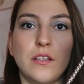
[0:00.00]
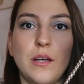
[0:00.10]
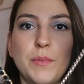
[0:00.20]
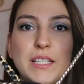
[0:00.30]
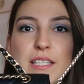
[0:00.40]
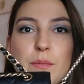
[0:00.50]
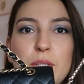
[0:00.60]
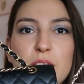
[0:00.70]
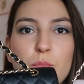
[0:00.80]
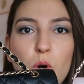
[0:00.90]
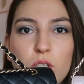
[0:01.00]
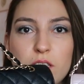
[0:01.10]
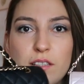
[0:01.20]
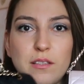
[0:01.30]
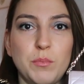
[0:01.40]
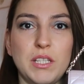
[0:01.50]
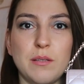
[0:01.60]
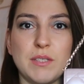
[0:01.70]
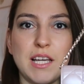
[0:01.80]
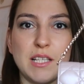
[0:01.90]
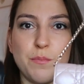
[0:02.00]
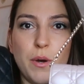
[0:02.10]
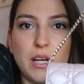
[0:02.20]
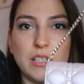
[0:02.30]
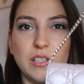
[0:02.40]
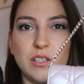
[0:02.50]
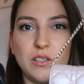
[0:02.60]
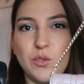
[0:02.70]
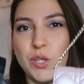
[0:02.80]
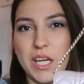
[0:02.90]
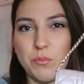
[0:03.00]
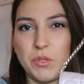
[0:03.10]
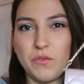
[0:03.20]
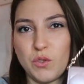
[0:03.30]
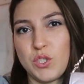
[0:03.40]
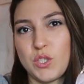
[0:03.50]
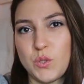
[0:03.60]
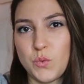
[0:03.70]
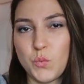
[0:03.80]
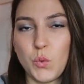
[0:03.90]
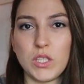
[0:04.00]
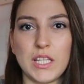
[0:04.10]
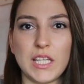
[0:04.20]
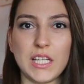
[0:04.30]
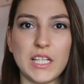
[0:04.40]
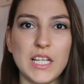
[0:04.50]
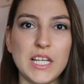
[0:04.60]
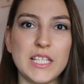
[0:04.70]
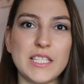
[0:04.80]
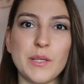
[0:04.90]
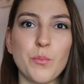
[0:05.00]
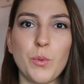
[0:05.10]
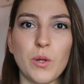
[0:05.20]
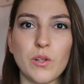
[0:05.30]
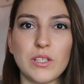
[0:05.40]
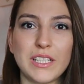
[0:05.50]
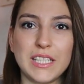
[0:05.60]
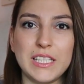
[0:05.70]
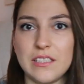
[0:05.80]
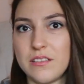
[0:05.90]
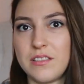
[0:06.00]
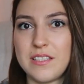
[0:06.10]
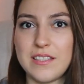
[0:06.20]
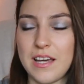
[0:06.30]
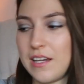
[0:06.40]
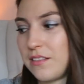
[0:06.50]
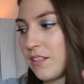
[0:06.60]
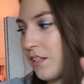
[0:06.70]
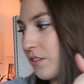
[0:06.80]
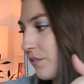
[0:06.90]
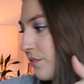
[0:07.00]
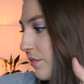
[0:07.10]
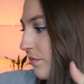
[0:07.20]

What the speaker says: I mean, it's a bit smaller than the medium size, but you get me if you just want like a simple, clean design kind of